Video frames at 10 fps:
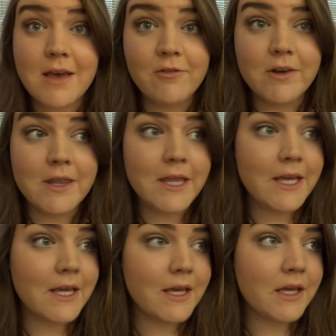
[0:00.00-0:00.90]

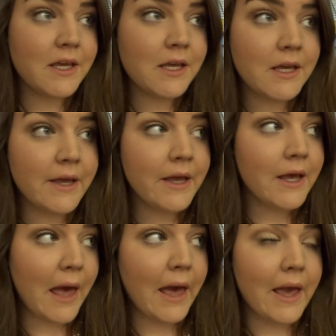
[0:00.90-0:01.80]
everything
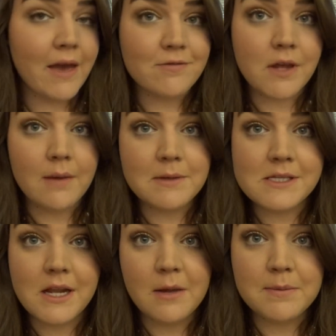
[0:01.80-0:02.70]
I have time to
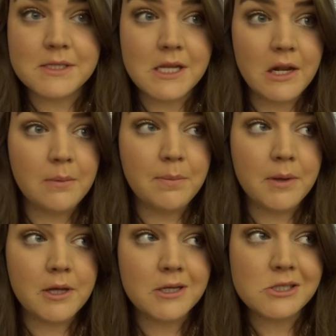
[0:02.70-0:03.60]
set up is set up.
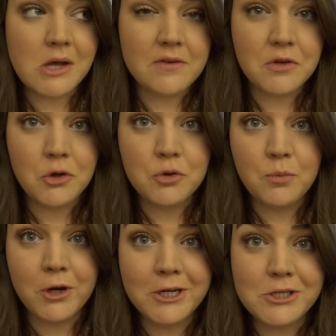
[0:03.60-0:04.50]
So I have to go do
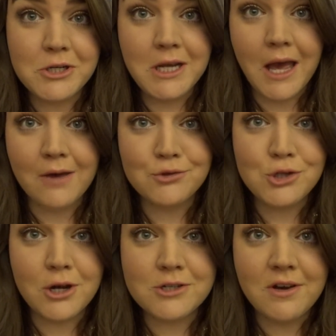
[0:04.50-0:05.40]
morning duty. I will
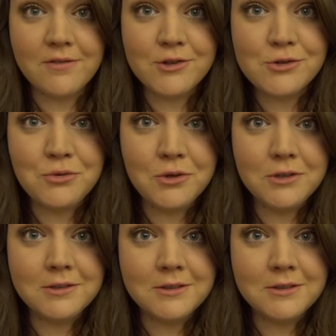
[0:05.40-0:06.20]
talk to you after school.